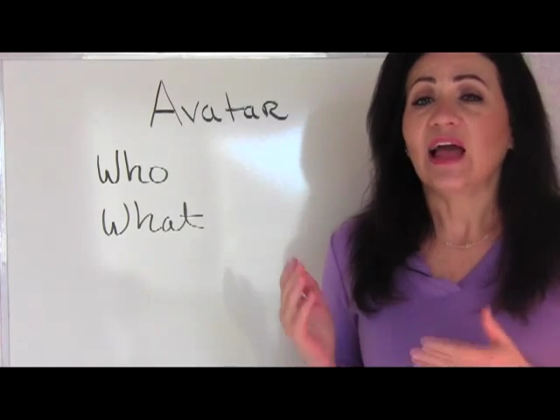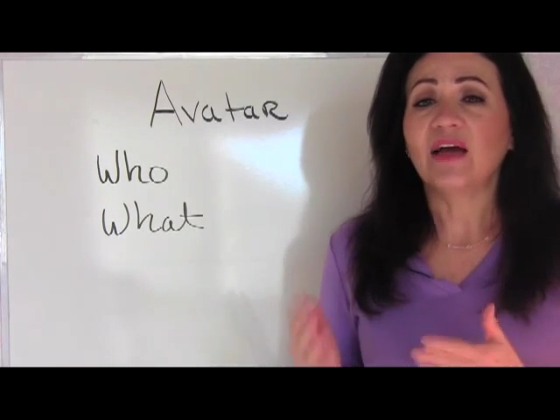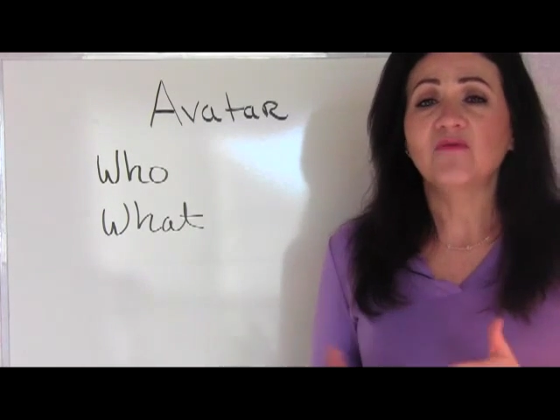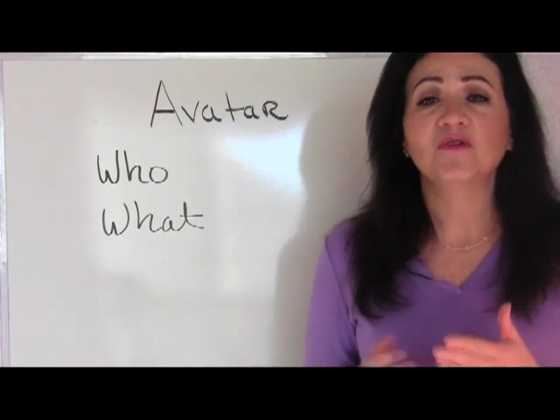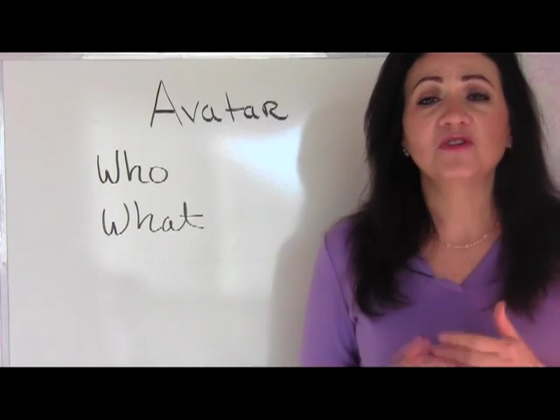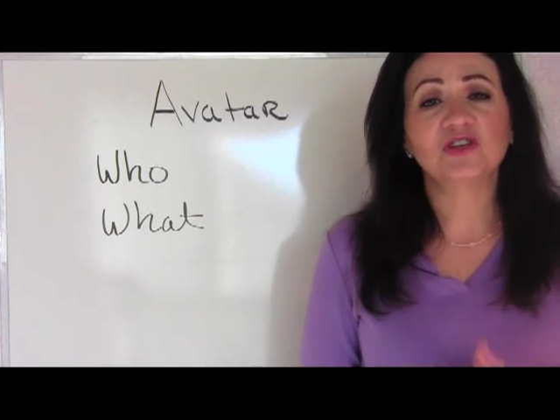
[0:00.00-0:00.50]

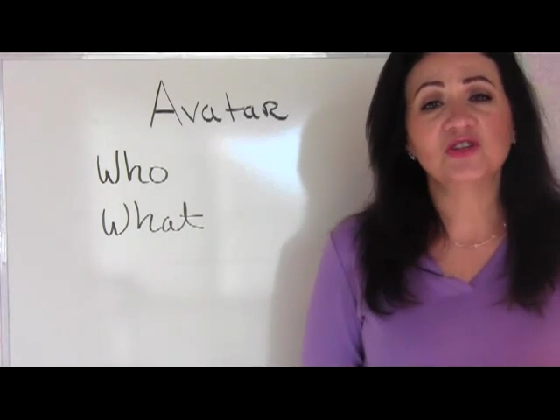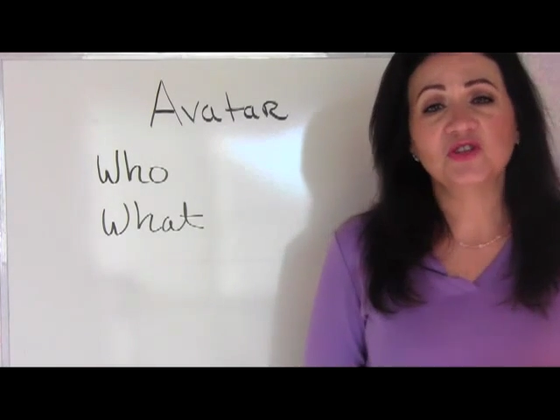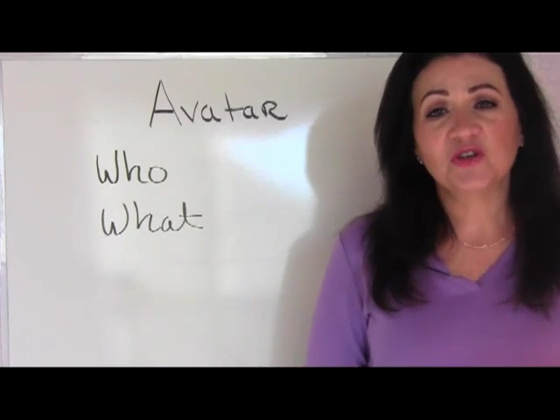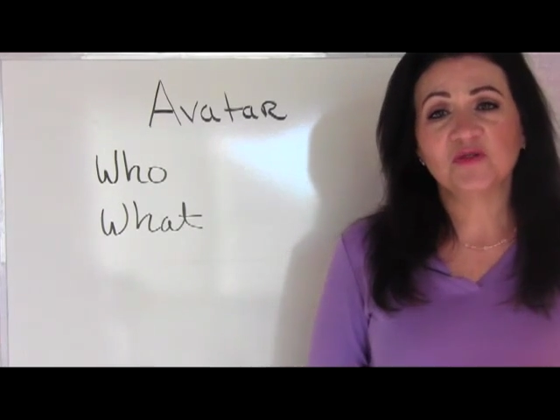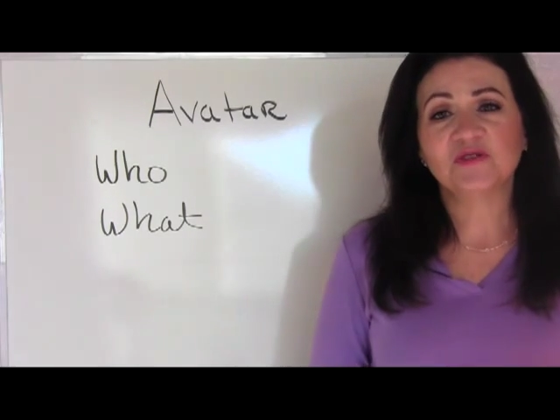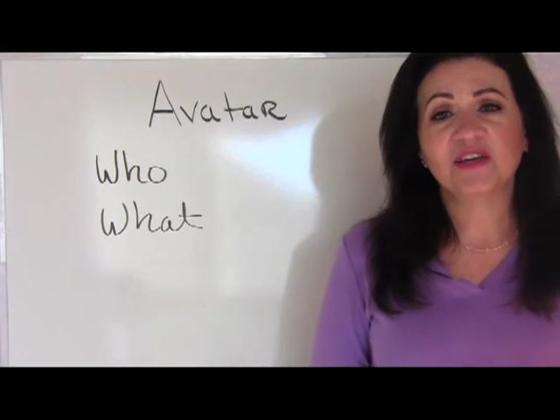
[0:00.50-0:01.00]
And we're
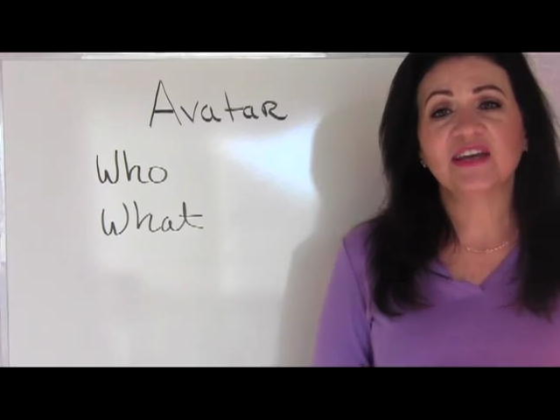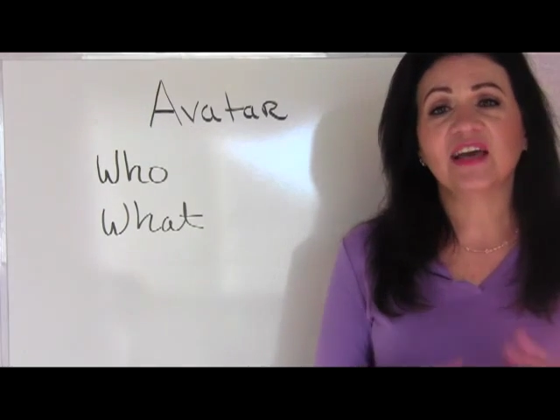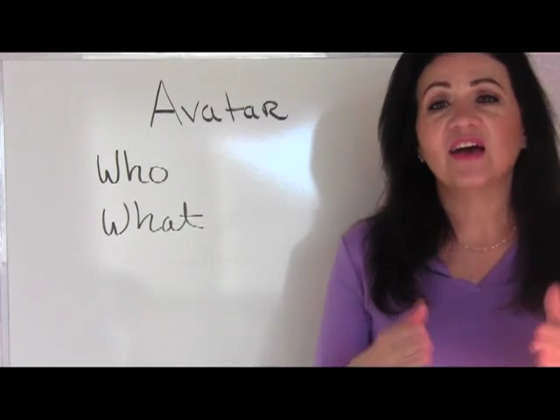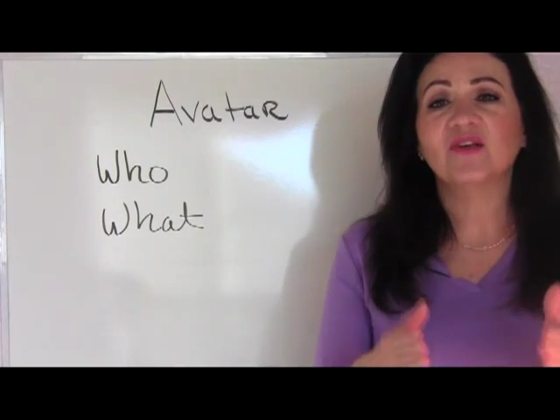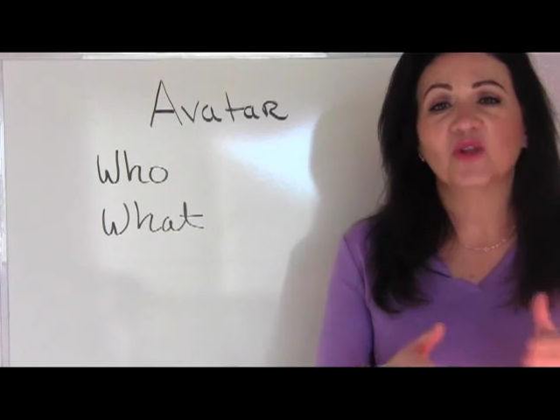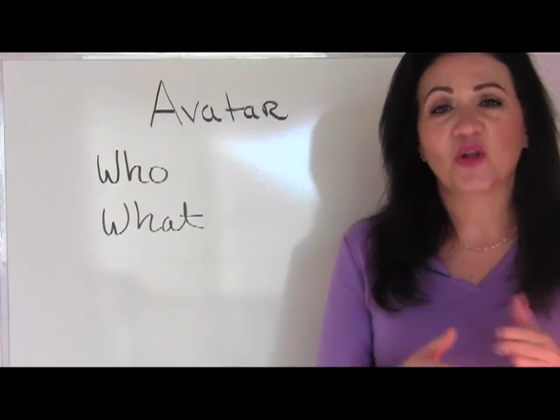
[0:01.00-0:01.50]
just using
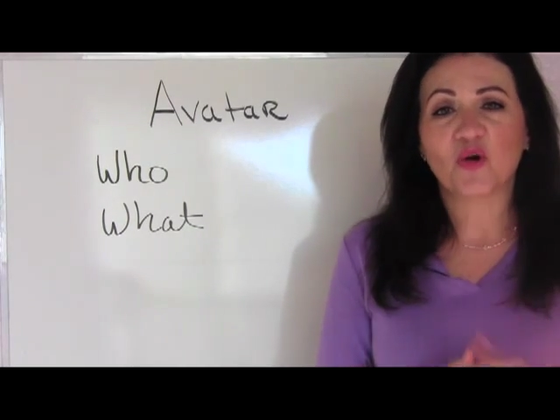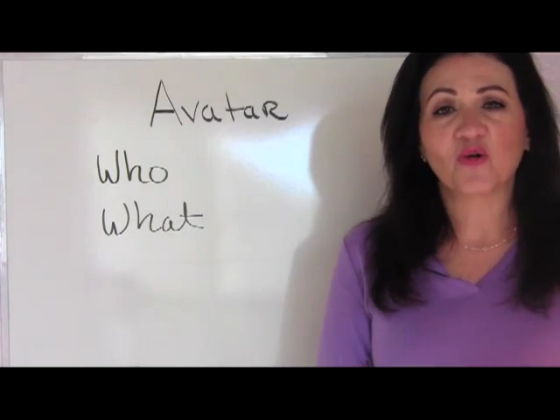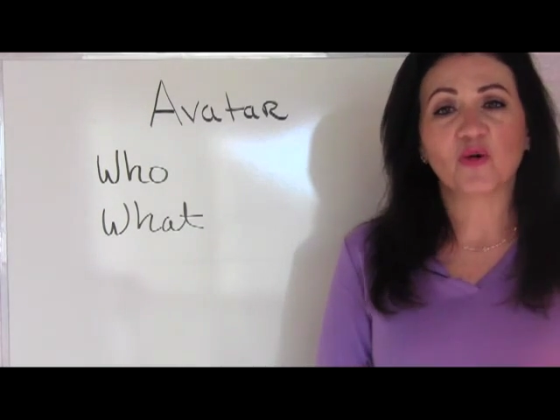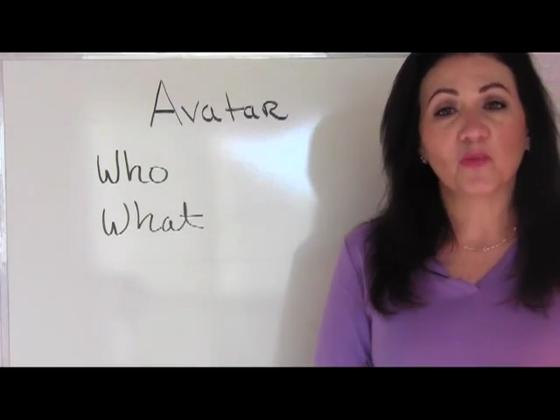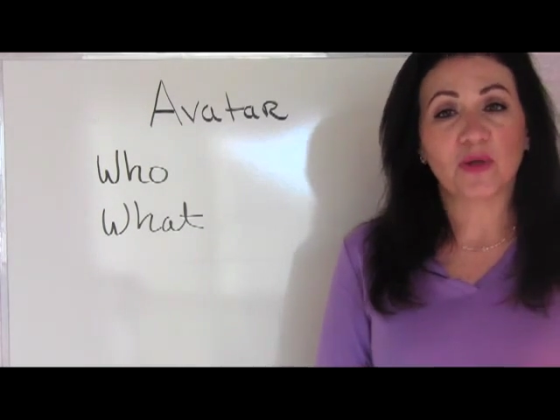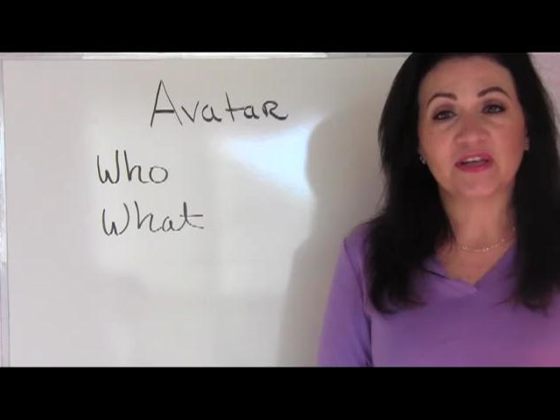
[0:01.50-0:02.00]
a
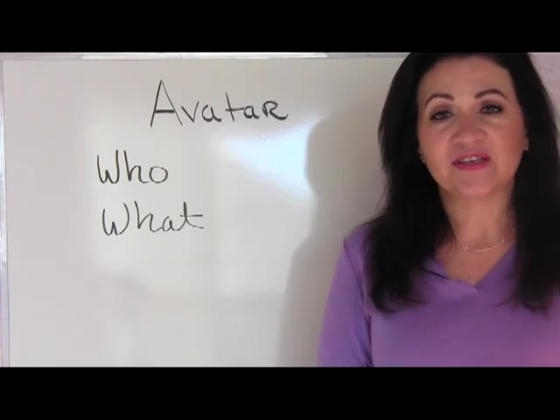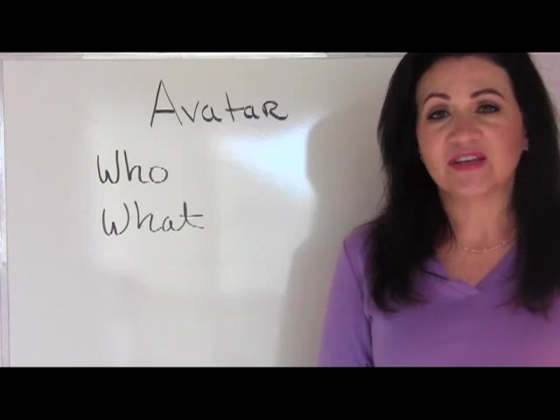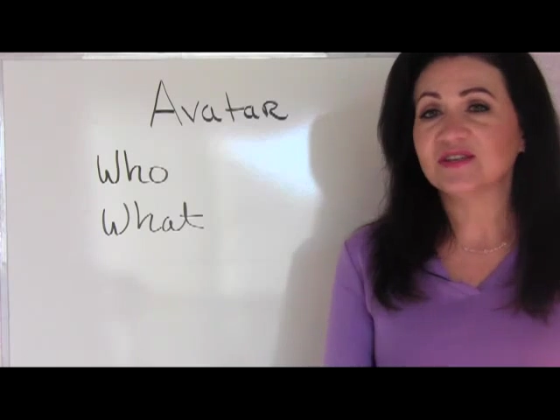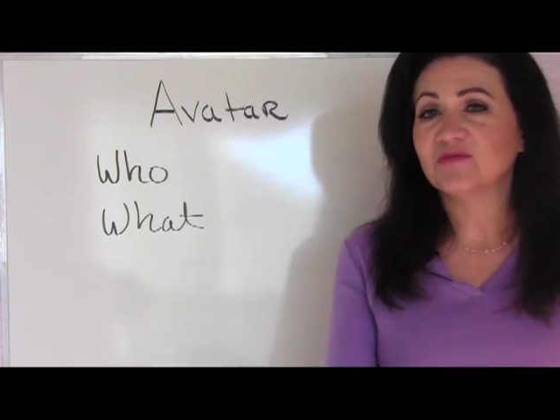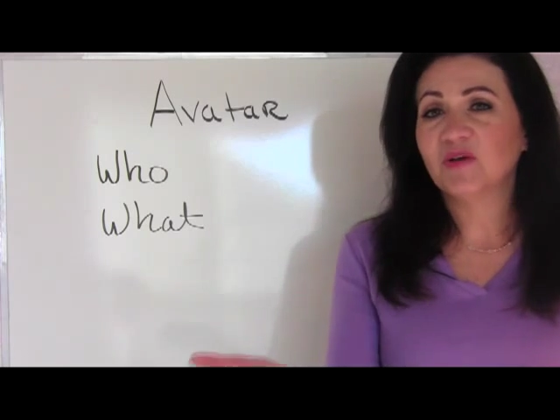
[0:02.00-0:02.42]
local business,